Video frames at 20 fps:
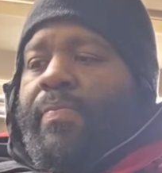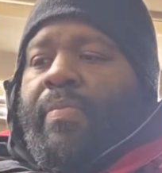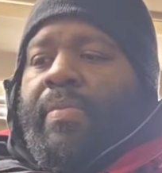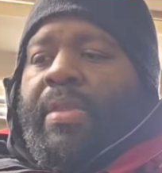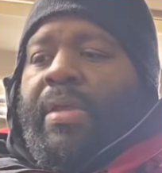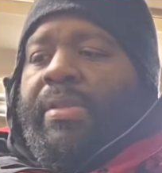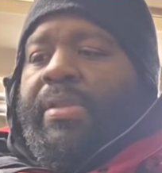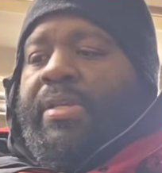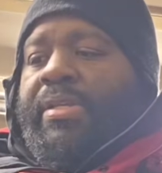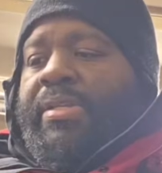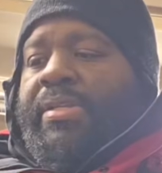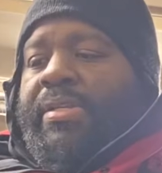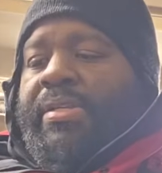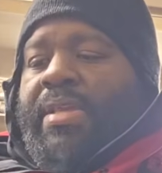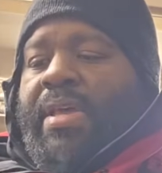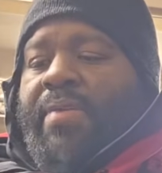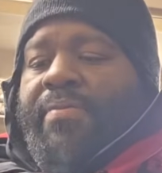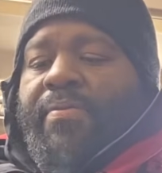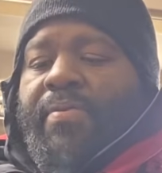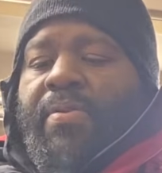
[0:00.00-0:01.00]
This is
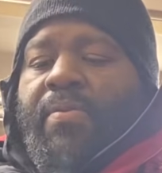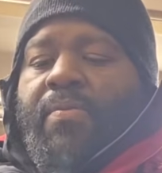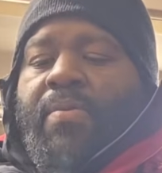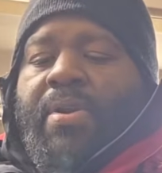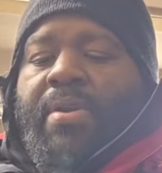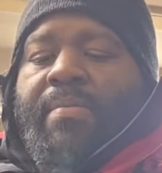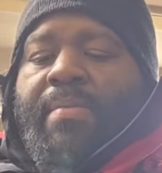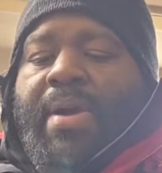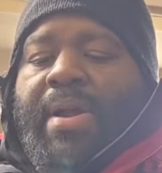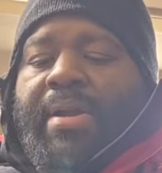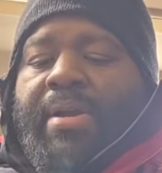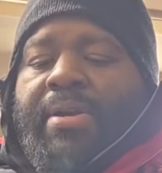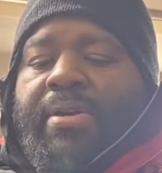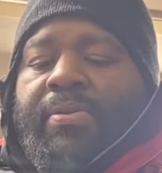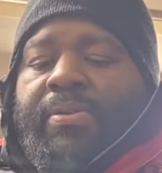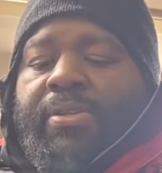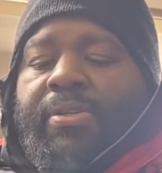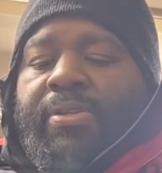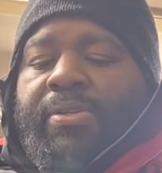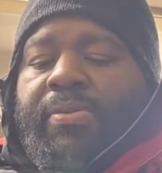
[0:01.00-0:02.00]
definitely one of my
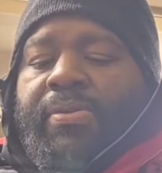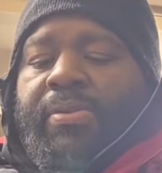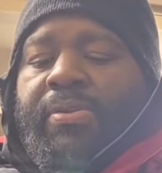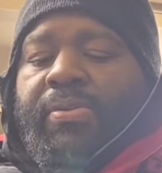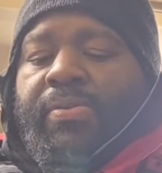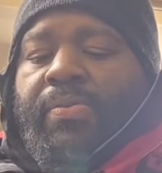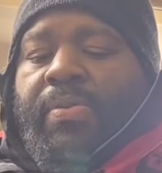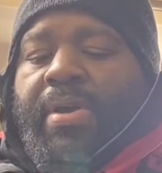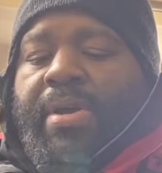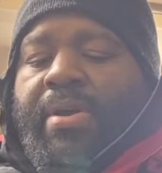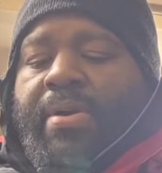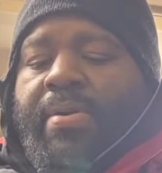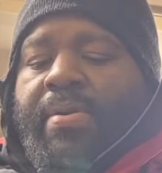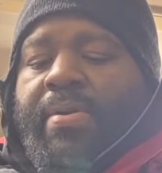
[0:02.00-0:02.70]
go-tos as well